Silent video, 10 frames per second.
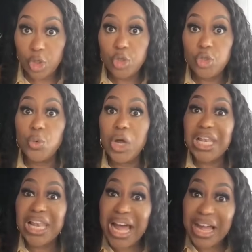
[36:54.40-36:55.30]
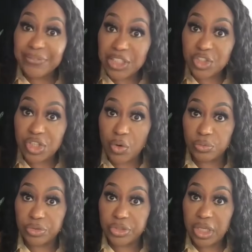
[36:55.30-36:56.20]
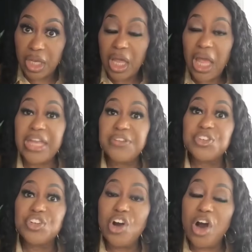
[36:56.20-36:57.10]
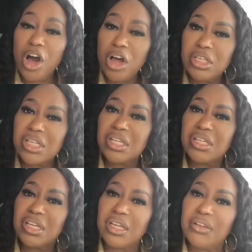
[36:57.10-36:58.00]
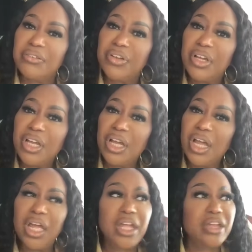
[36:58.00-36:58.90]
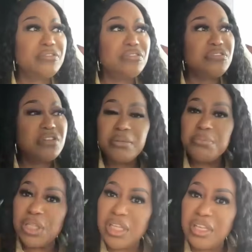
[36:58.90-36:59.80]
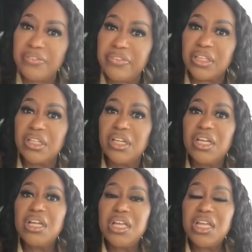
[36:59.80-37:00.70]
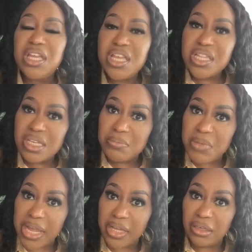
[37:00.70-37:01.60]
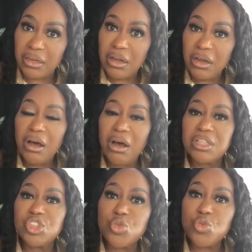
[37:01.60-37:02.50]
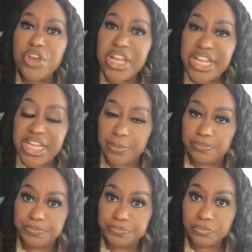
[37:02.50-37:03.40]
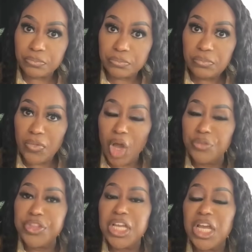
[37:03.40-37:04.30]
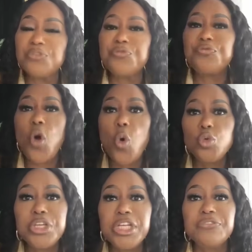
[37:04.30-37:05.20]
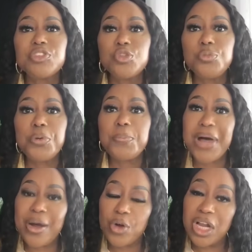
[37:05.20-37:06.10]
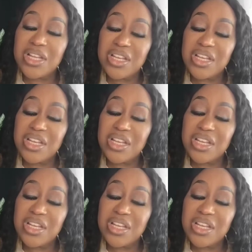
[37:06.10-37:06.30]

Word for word: You are lively stones. And if God could give a non-believing heathen man a dream of the unfolding of superpower